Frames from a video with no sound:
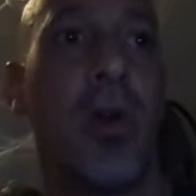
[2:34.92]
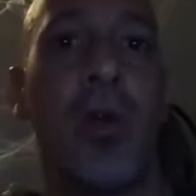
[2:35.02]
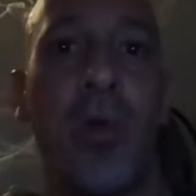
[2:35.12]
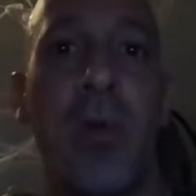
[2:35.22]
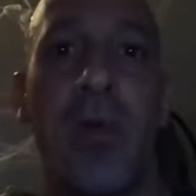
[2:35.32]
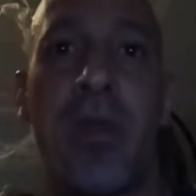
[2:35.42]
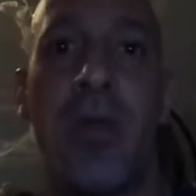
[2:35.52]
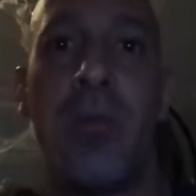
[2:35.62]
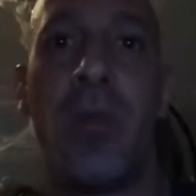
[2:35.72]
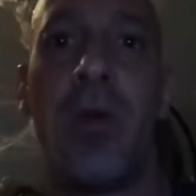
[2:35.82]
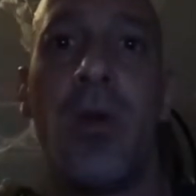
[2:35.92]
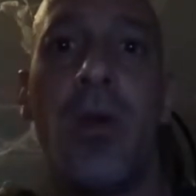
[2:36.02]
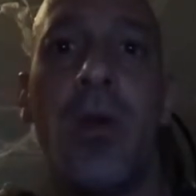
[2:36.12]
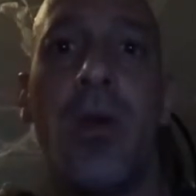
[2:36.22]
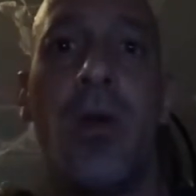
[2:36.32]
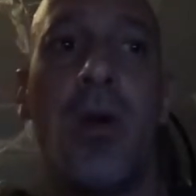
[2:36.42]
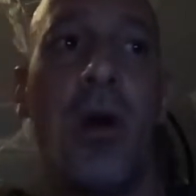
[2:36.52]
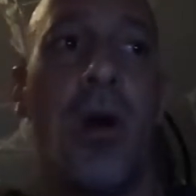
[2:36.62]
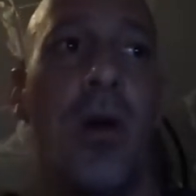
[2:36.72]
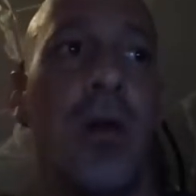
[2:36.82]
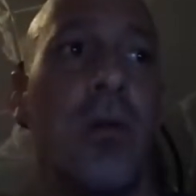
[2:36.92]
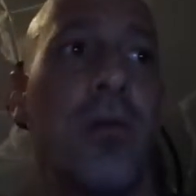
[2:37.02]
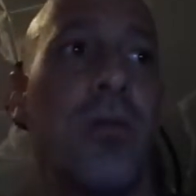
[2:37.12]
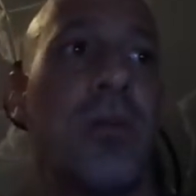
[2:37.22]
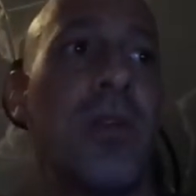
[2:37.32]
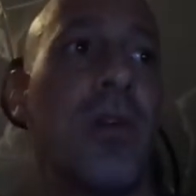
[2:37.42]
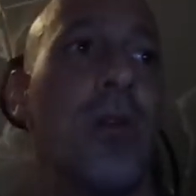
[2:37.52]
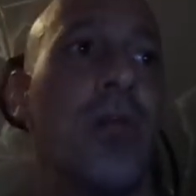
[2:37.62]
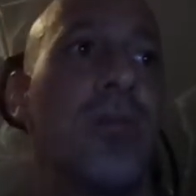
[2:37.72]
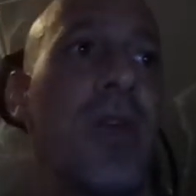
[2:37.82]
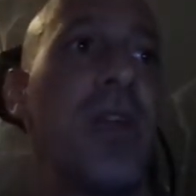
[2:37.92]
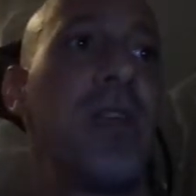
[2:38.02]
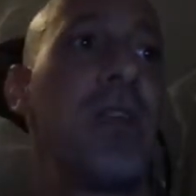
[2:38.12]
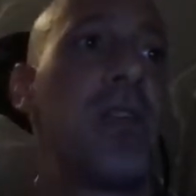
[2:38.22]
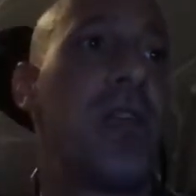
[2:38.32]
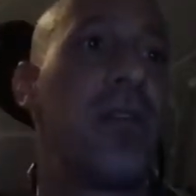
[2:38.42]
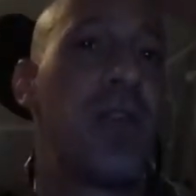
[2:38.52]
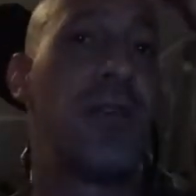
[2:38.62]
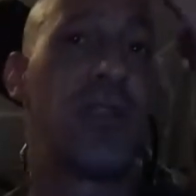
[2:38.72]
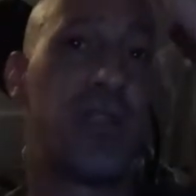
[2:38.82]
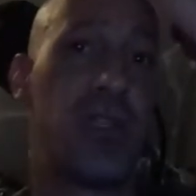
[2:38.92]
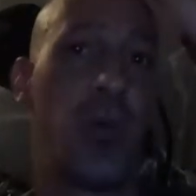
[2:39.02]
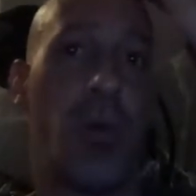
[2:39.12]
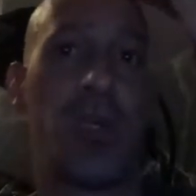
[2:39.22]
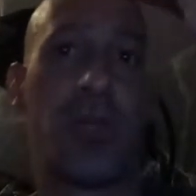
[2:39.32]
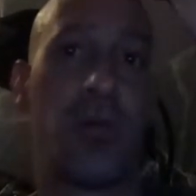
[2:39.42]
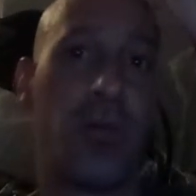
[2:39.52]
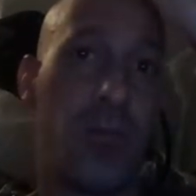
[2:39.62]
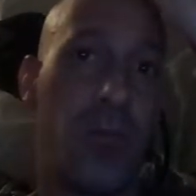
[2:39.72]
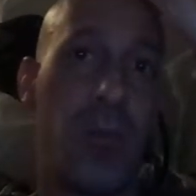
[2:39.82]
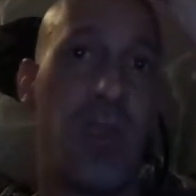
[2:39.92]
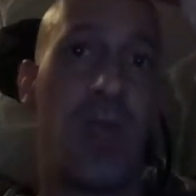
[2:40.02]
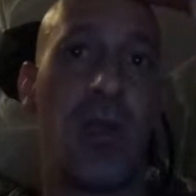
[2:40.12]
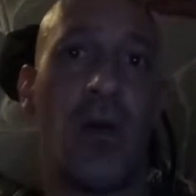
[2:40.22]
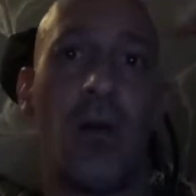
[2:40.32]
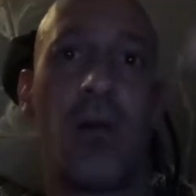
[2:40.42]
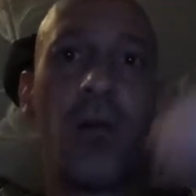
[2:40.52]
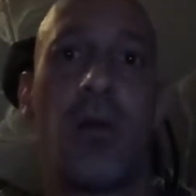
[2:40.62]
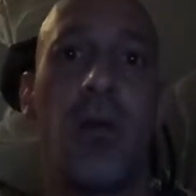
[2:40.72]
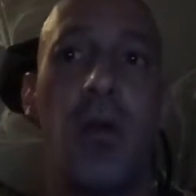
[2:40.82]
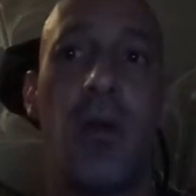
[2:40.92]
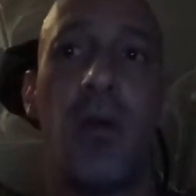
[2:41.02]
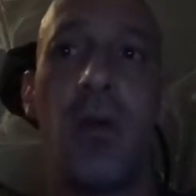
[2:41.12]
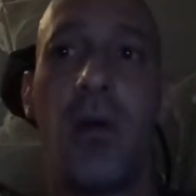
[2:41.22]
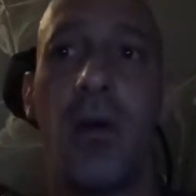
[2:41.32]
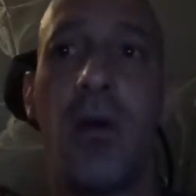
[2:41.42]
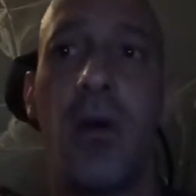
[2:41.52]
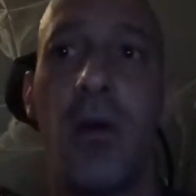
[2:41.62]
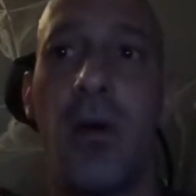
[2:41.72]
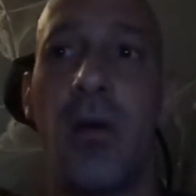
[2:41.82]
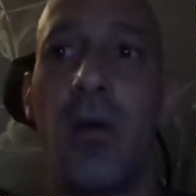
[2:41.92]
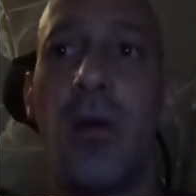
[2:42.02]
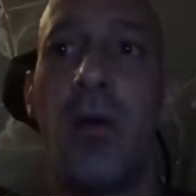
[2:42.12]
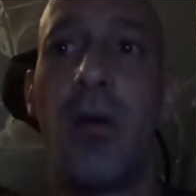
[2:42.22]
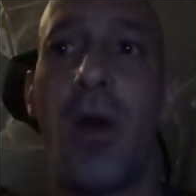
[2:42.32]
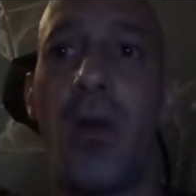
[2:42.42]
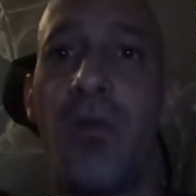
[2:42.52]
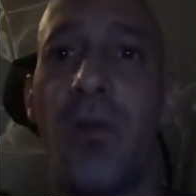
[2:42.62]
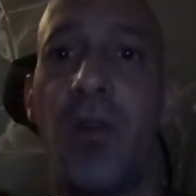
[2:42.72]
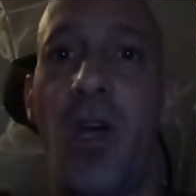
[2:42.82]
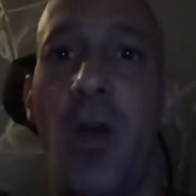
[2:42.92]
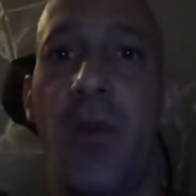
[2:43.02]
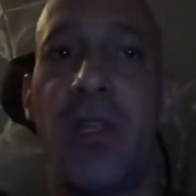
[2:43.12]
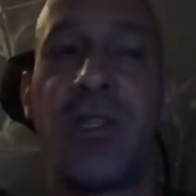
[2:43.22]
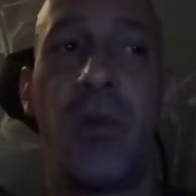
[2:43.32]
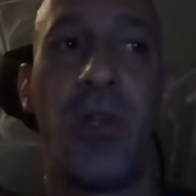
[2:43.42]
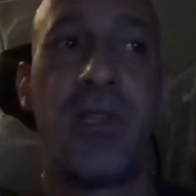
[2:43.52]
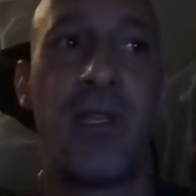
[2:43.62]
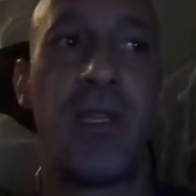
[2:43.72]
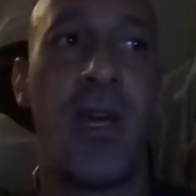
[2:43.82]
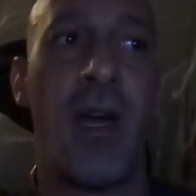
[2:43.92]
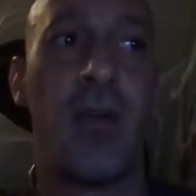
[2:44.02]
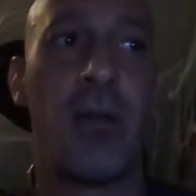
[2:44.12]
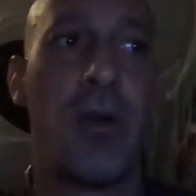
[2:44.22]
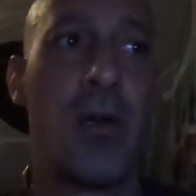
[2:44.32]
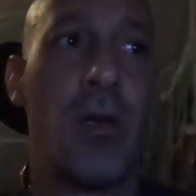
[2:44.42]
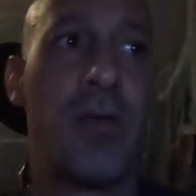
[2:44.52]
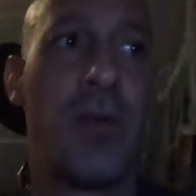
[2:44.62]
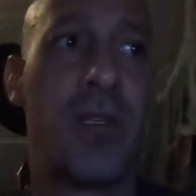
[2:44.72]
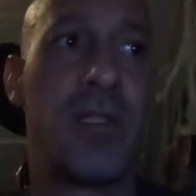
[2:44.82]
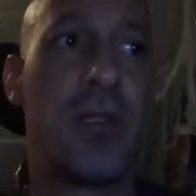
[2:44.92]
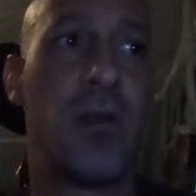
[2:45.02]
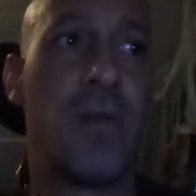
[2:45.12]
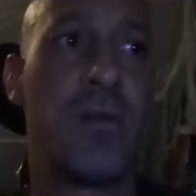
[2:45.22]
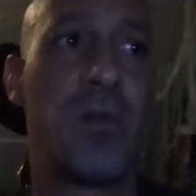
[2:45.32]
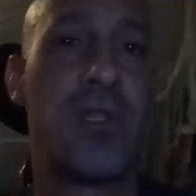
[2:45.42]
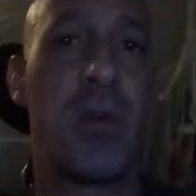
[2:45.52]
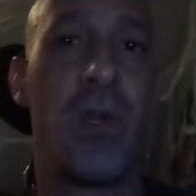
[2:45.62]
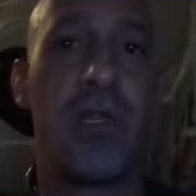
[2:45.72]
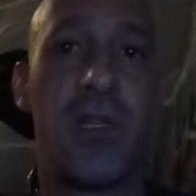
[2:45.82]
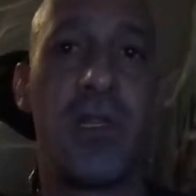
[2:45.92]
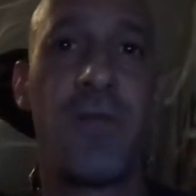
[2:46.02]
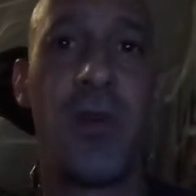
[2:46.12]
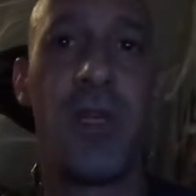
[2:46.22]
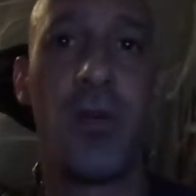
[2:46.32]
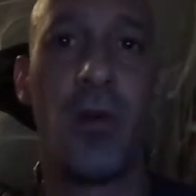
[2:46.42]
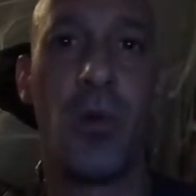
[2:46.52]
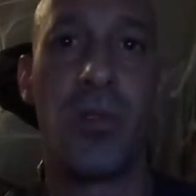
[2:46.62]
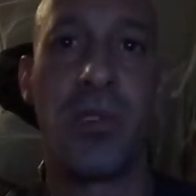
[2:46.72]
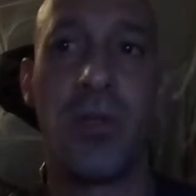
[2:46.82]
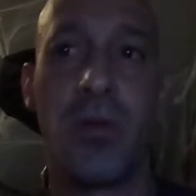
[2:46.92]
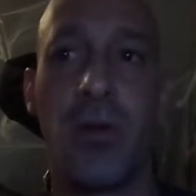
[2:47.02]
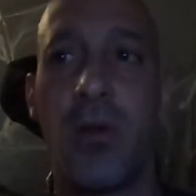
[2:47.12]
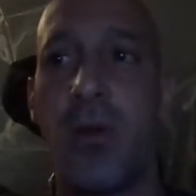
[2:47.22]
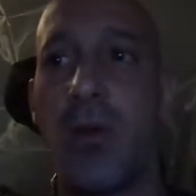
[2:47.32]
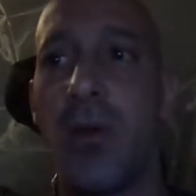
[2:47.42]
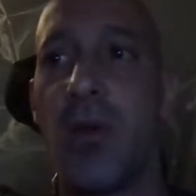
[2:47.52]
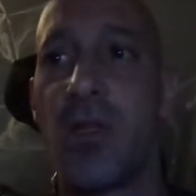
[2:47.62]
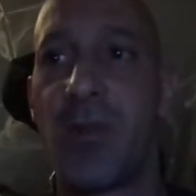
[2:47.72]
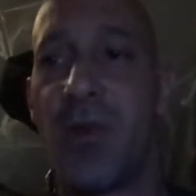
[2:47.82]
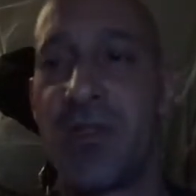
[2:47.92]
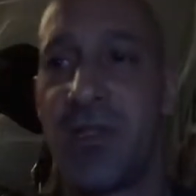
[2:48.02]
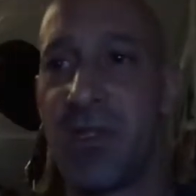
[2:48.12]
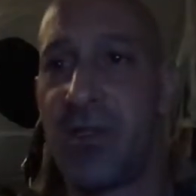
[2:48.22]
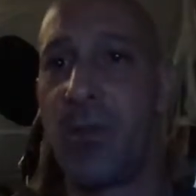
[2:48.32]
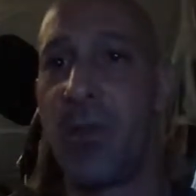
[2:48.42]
agree with him on, you know, any given situation. You know, I don't really know how many students he's got. I've only seen a few students in his videos, and it's mostly these two